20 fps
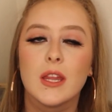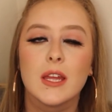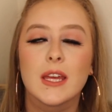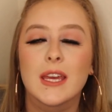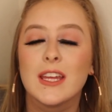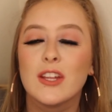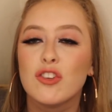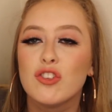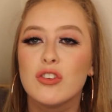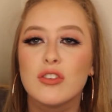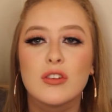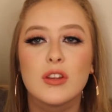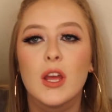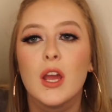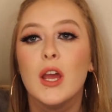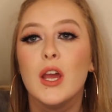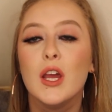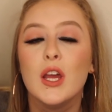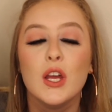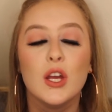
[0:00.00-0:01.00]
Like, it's just
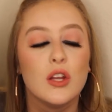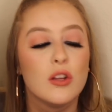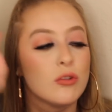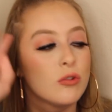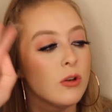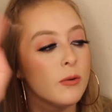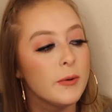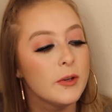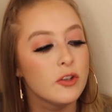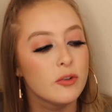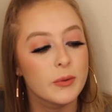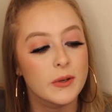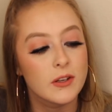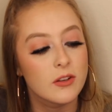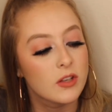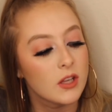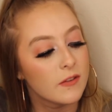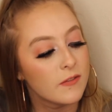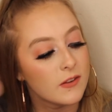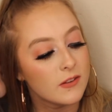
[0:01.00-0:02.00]
so much weird
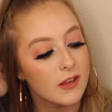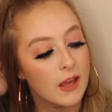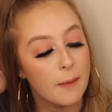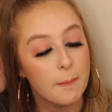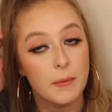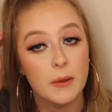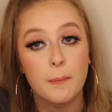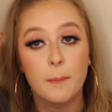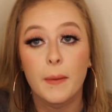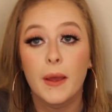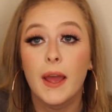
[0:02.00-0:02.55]
stuff has happened,